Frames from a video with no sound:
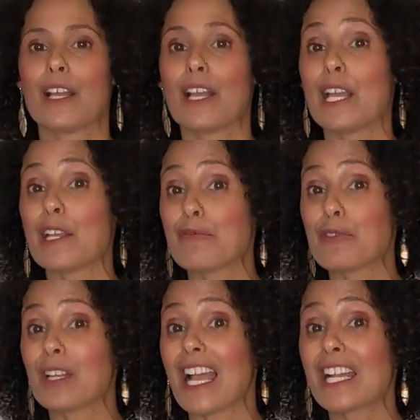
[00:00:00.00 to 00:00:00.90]
you like to
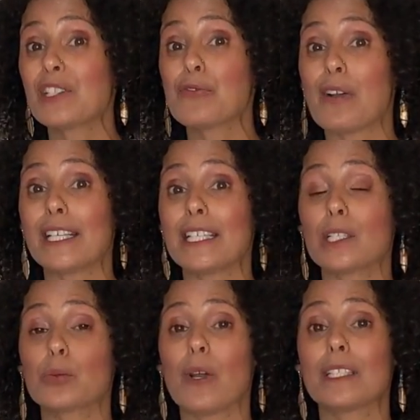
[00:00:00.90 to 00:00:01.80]
find out what is
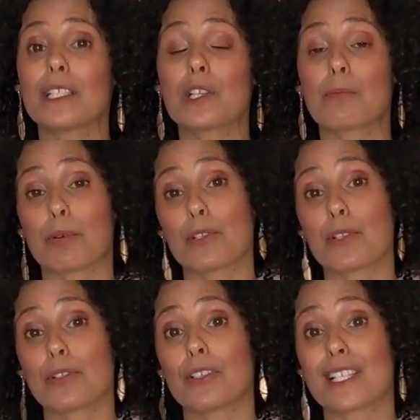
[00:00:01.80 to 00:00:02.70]
your personal
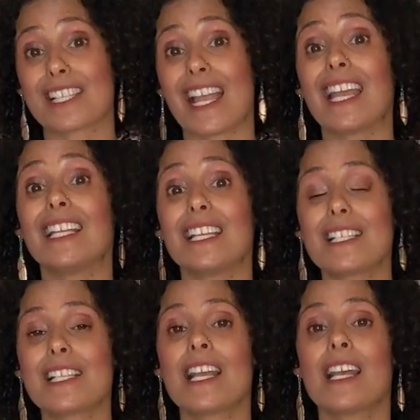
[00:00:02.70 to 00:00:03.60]
style is,
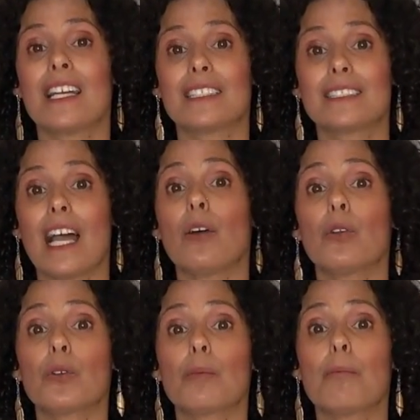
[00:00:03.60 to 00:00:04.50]
download
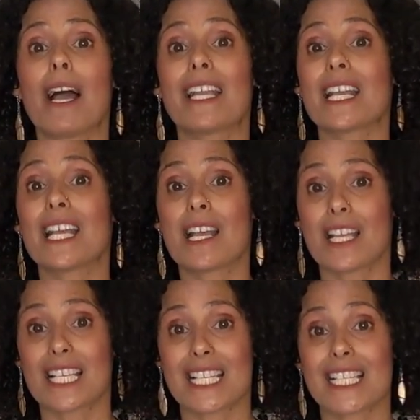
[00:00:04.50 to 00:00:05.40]
my
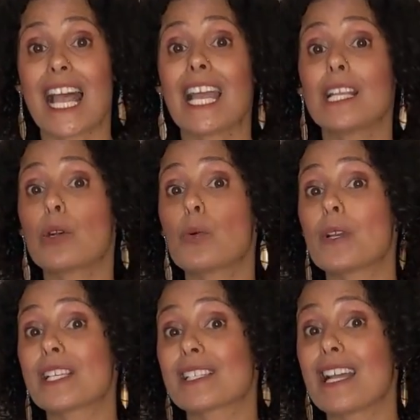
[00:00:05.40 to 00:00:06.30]
style quiz
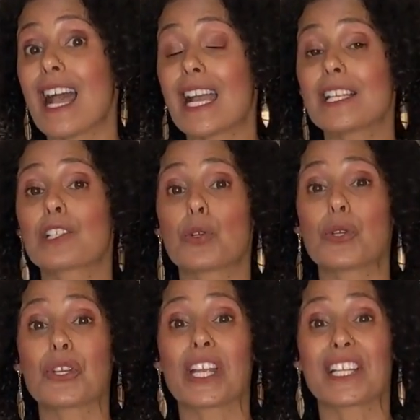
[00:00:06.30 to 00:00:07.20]
guide so you can
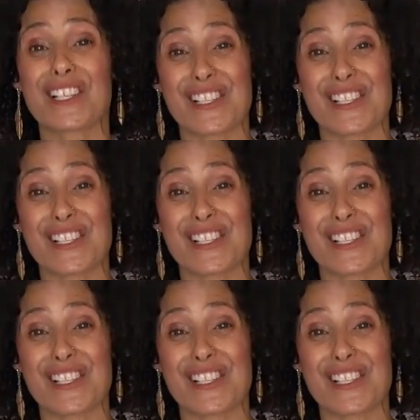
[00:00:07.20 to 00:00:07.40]
start